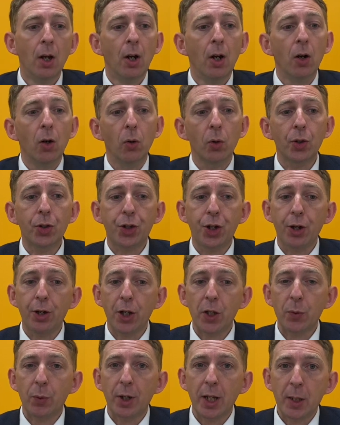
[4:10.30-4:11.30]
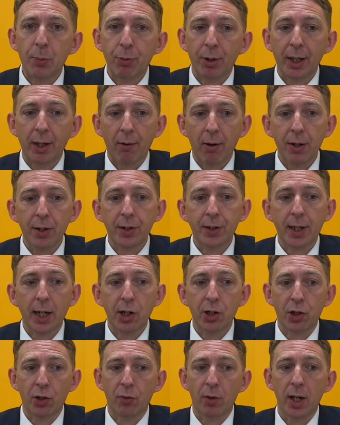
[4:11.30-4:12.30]
All students will need to bring their own
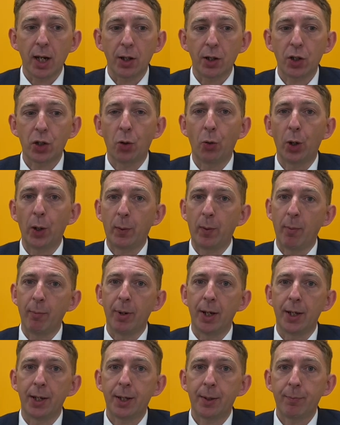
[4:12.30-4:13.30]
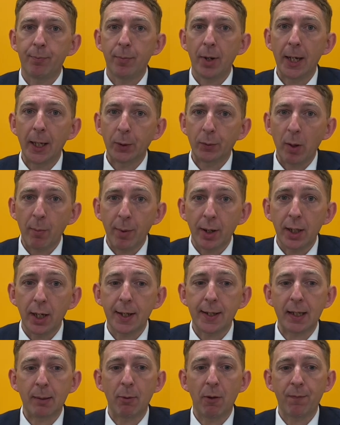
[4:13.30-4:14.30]
stationery and school equipment. An equipment
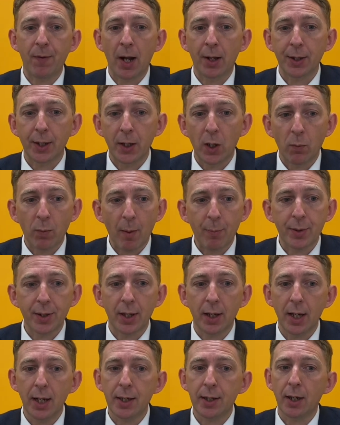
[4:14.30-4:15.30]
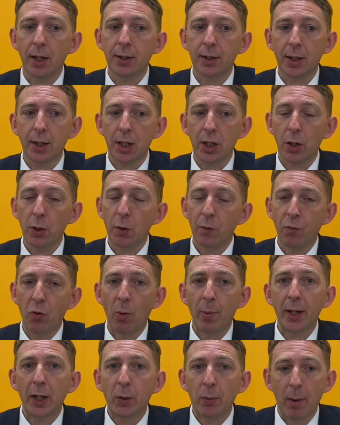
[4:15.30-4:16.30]
list can be found on our website under the
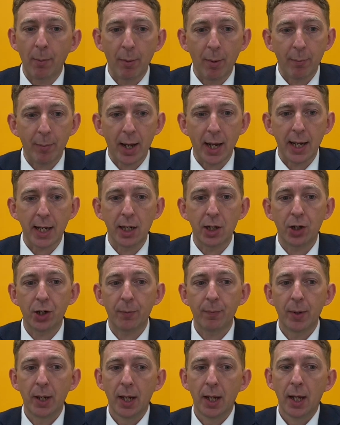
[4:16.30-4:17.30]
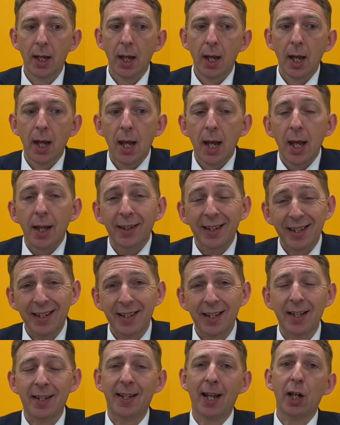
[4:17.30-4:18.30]
Uniform and Equipment page. This
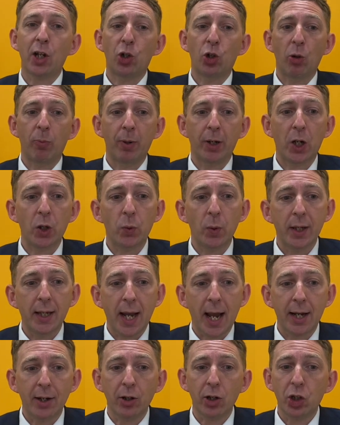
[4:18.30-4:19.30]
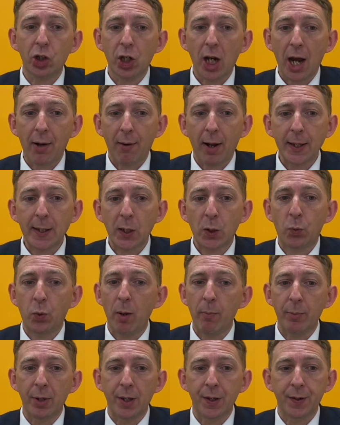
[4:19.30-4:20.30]
is essential because we cannot share out
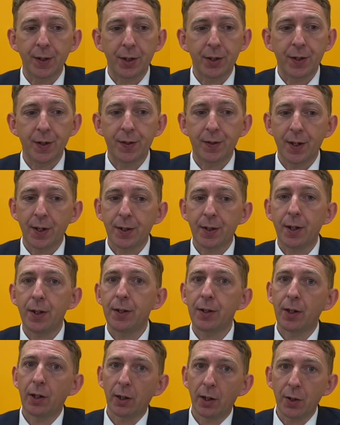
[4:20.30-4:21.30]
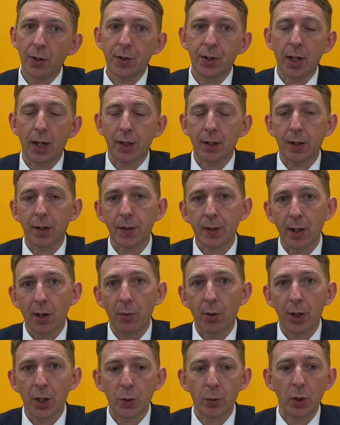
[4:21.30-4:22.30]
equipment such as scissors, glue sticks and
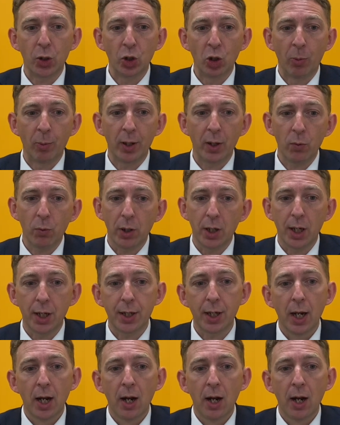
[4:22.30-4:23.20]
so on as we normally would